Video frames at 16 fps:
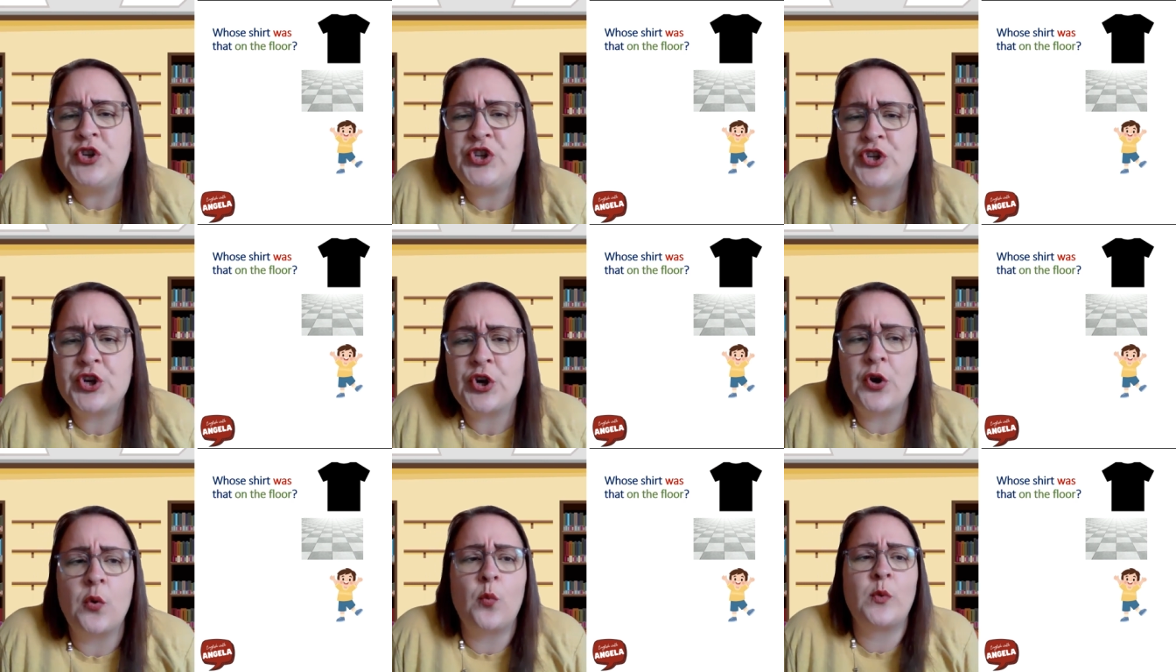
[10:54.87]

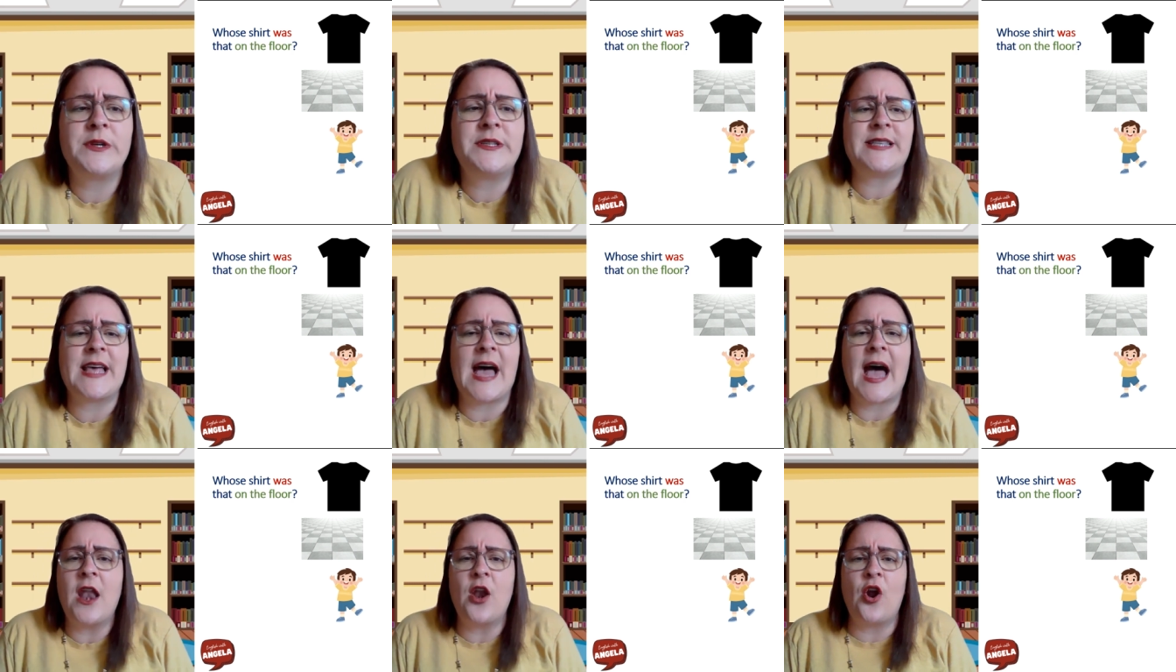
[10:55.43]
shirt was
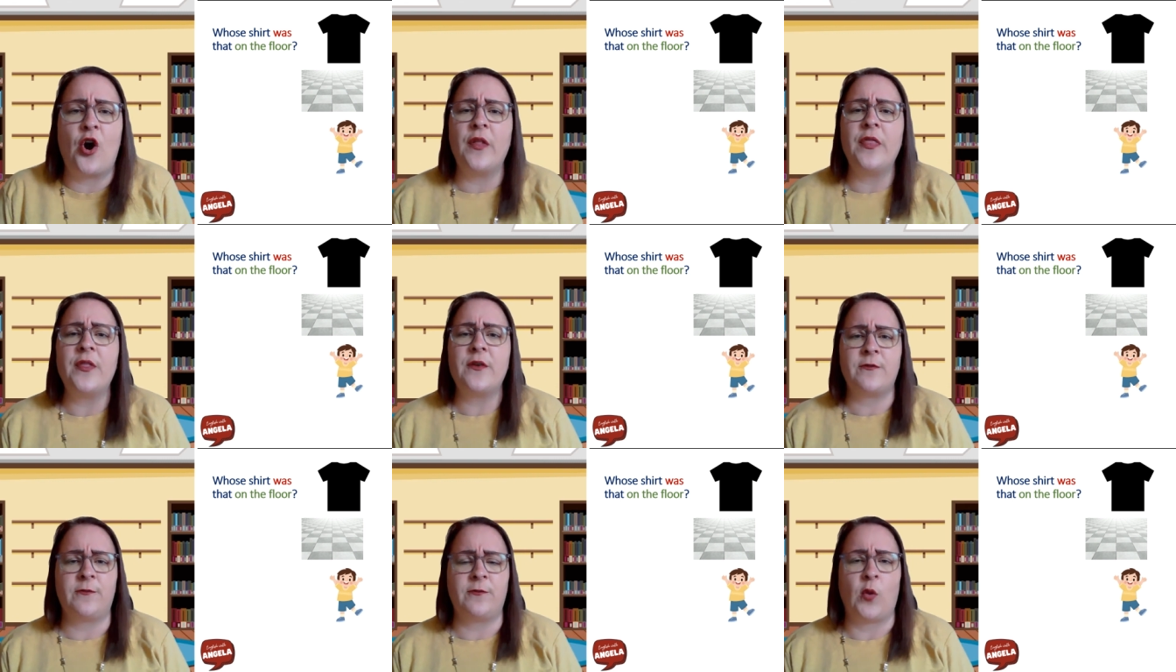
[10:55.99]
that on
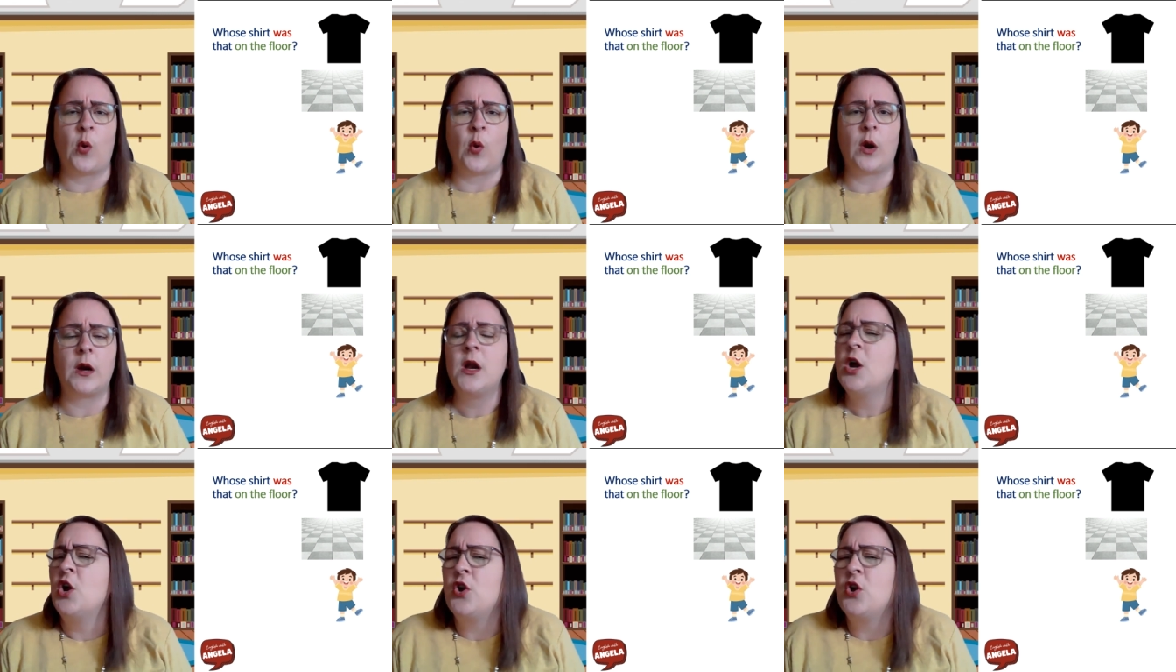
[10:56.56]
the floor?